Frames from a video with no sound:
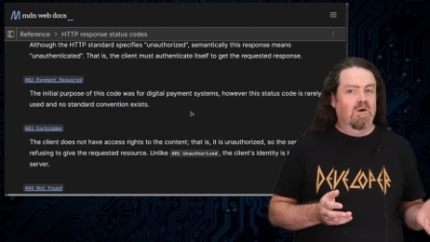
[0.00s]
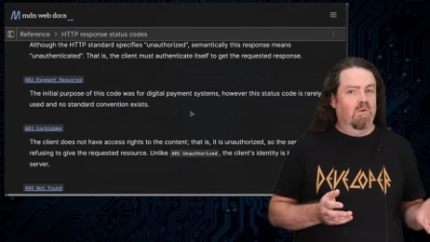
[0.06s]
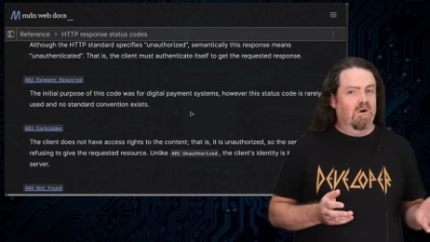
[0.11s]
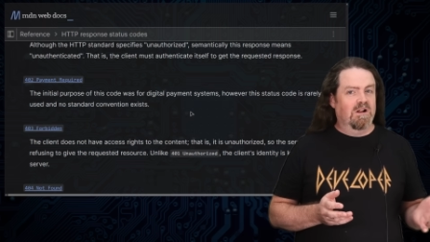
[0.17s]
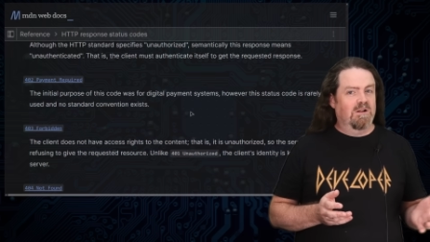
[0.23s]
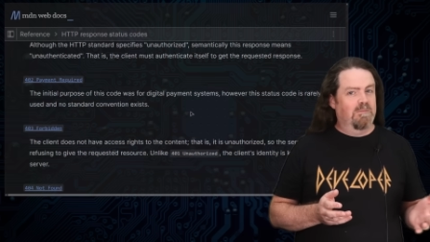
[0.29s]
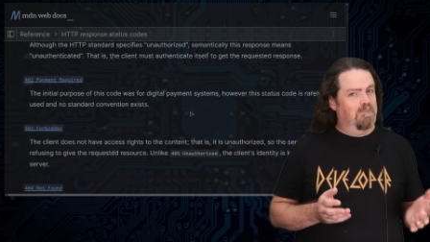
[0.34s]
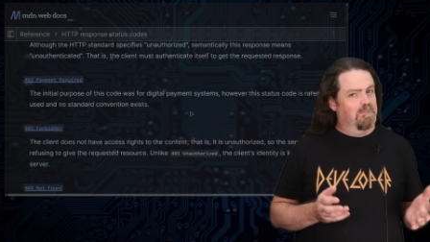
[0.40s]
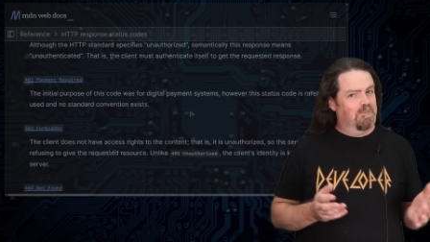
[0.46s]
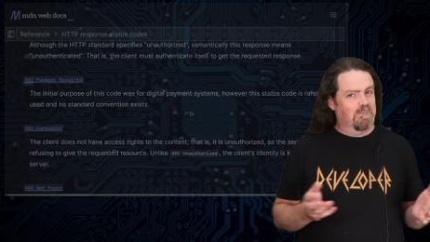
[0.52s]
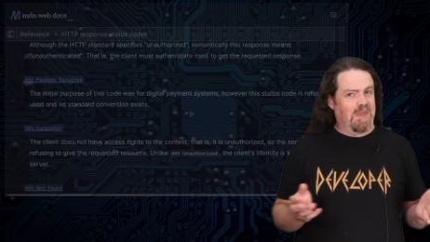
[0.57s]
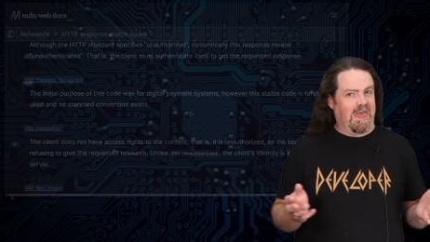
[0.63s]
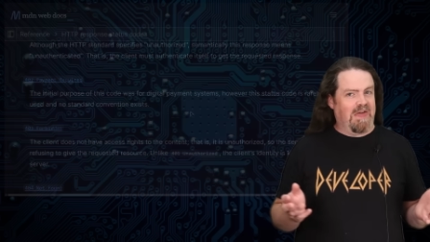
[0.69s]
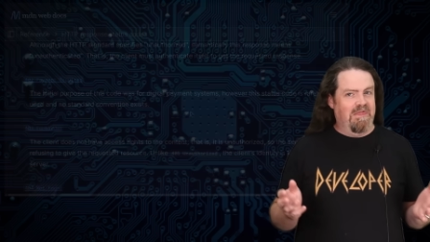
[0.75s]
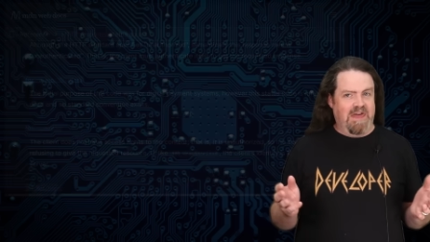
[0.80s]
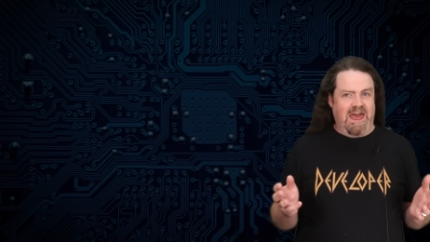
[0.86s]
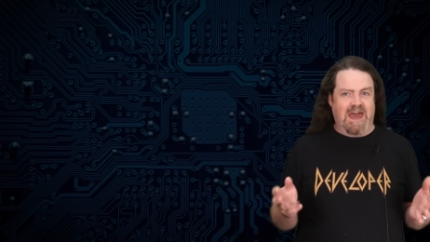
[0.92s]
Well,
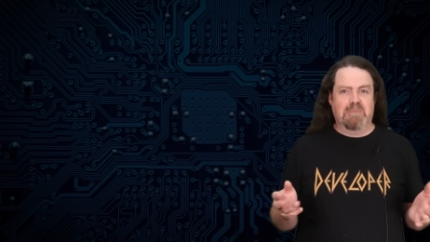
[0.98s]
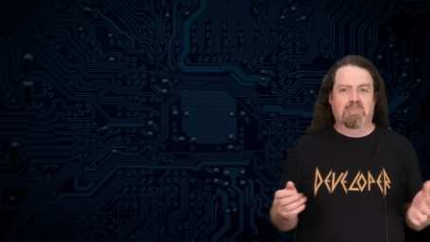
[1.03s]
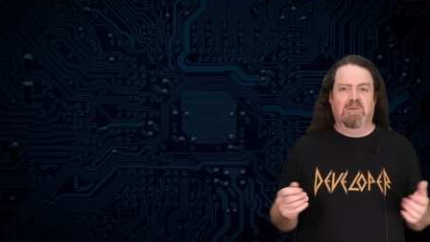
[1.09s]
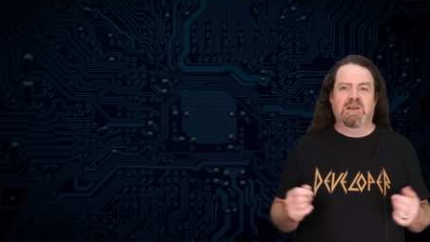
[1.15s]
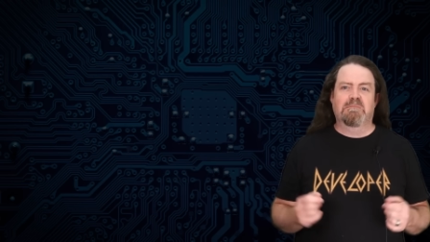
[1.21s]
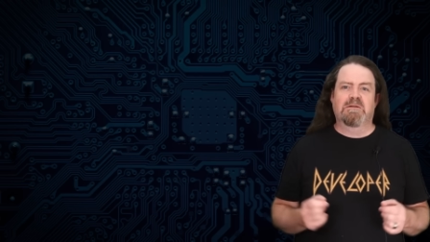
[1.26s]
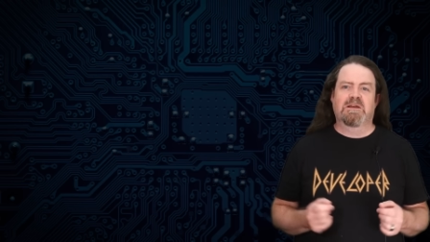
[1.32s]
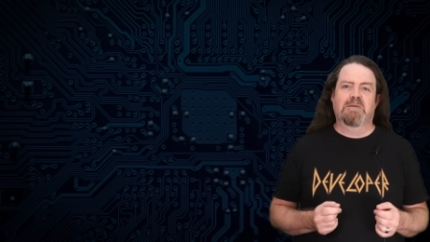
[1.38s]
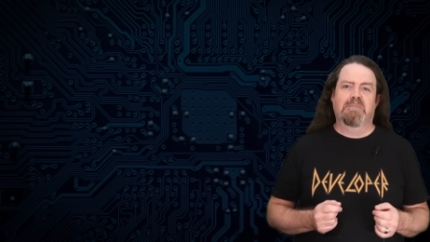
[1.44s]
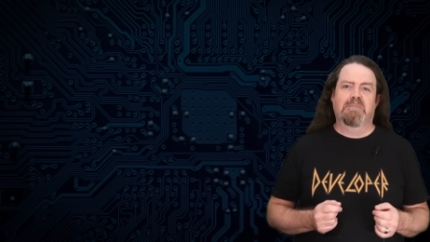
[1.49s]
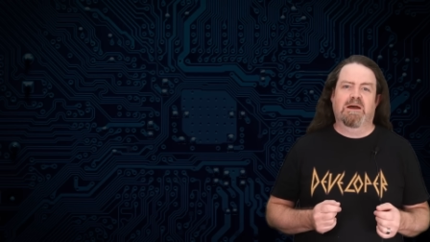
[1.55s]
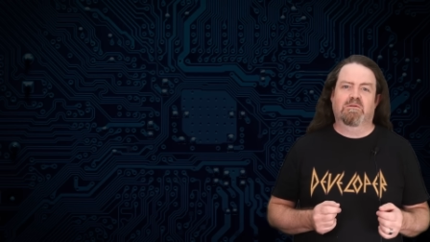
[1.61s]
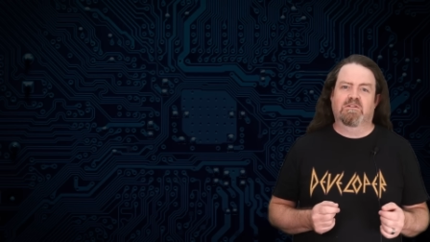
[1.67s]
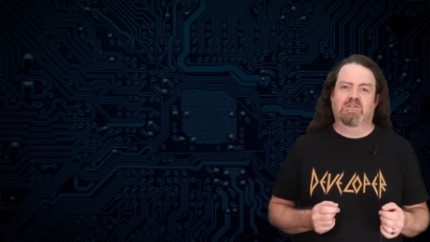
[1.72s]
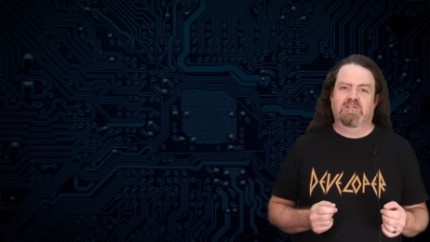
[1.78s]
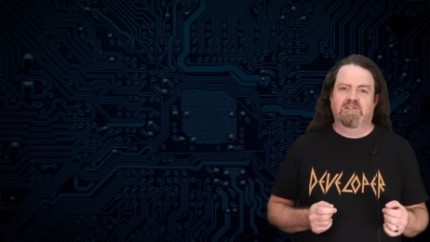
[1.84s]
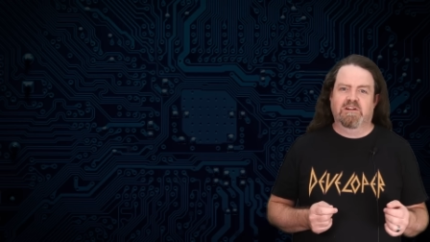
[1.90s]
that might be
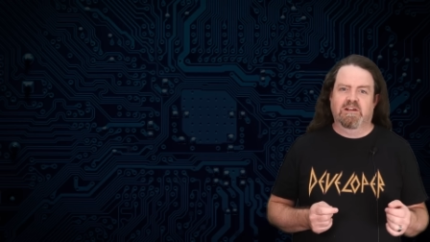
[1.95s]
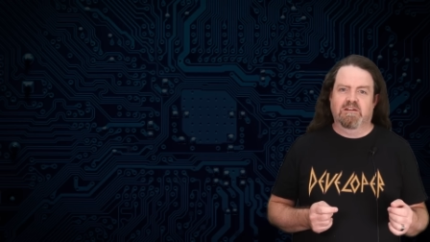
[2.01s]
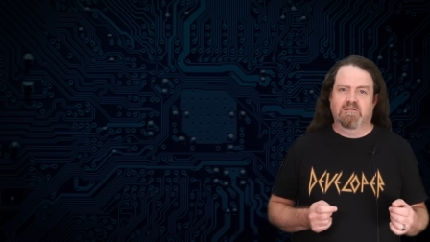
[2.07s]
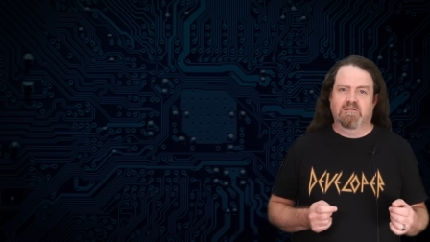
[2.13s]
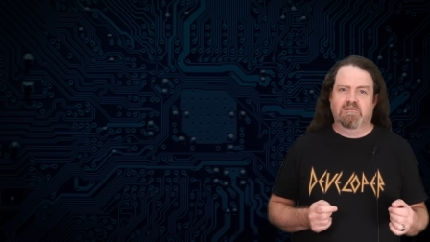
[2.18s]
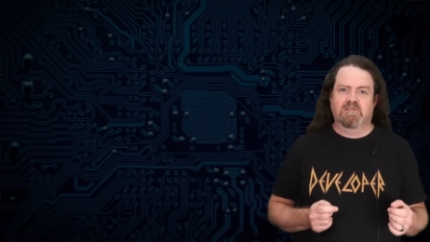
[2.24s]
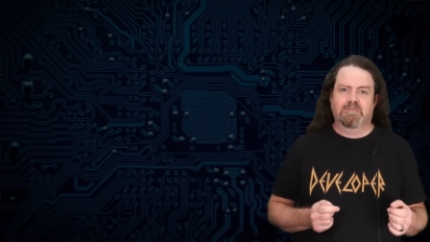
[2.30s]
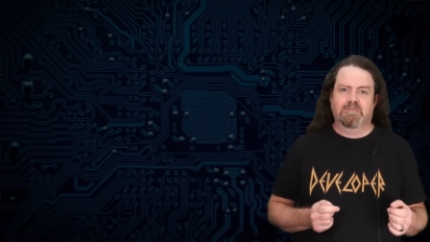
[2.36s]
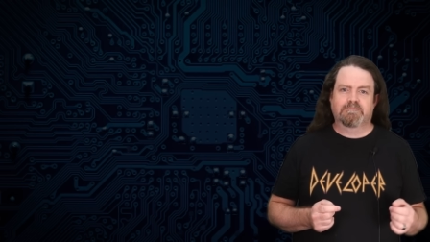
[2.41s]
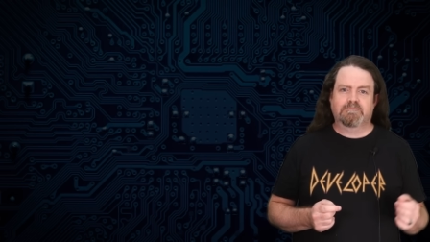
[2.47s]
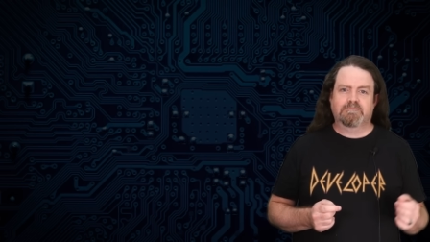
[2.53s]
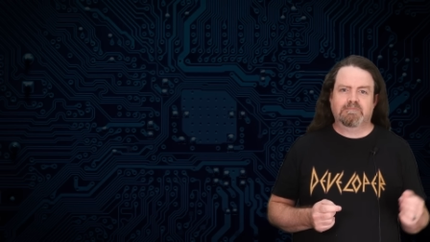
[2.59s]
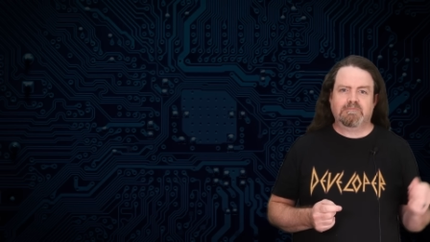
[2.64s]
about to change.